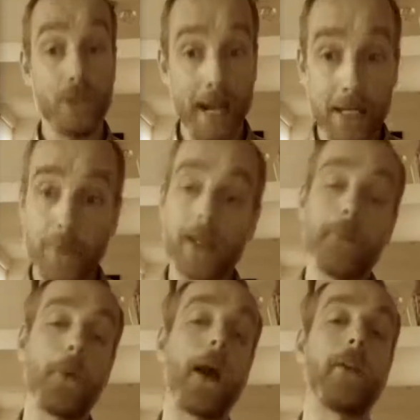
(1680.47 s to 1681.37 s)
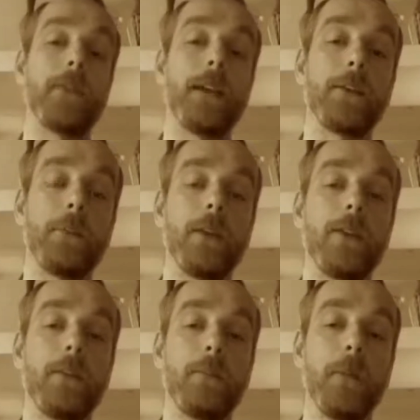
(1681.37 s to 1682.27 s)
genuinely proud of this
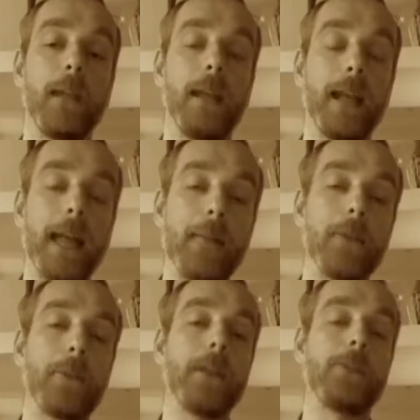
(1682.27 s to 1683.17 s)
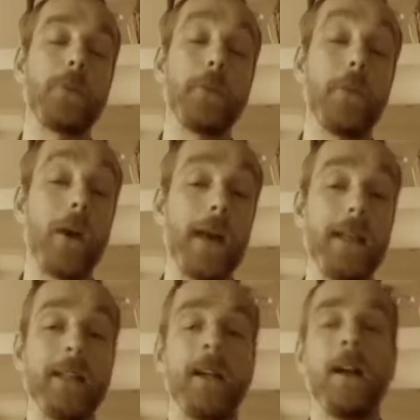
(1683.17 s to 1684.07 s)
because it enables me to
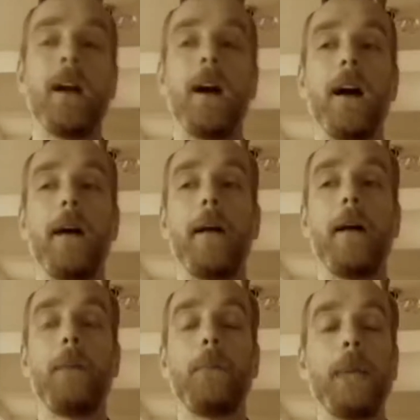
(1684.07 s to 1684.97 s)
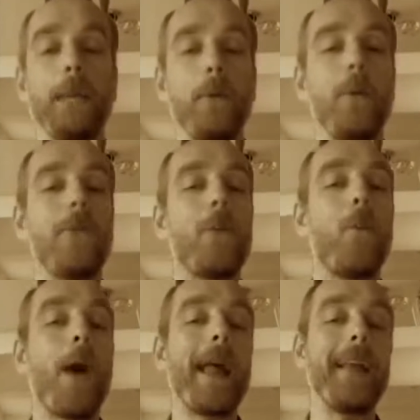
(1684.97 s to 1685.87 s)
provide people with a
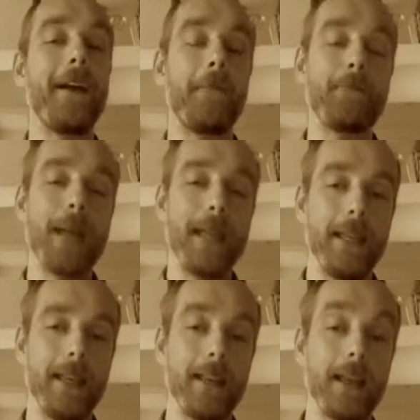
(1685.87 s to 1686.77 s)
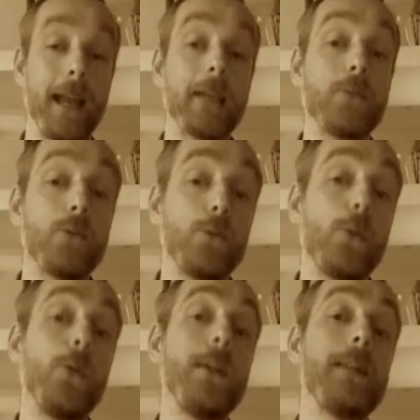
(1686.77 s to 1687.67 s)
way of making a
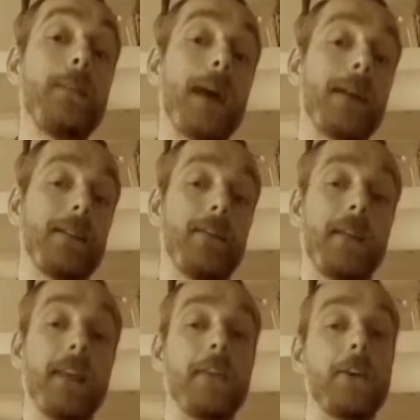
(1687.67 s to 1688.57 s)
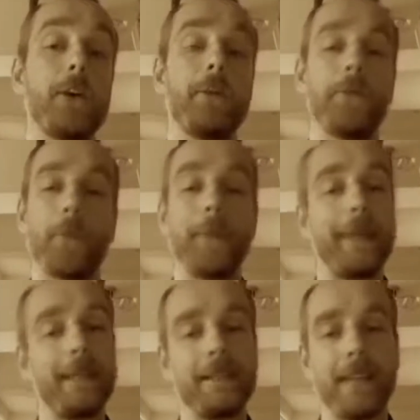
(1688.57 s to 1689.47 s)
truly passive income from
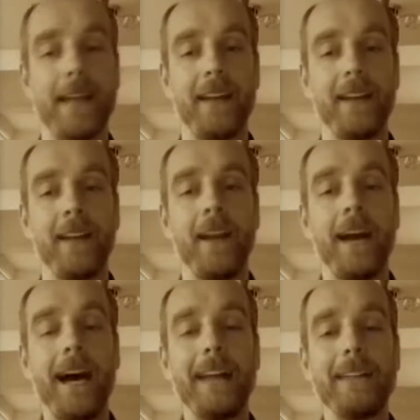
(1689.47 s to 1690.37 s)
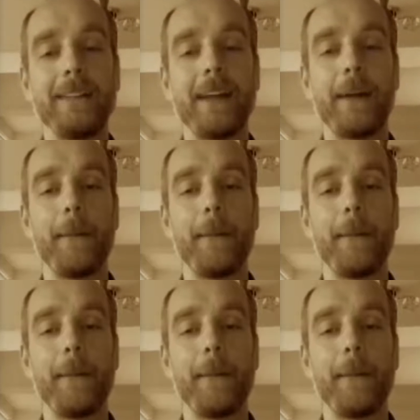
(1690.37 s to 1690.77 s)
the internet. And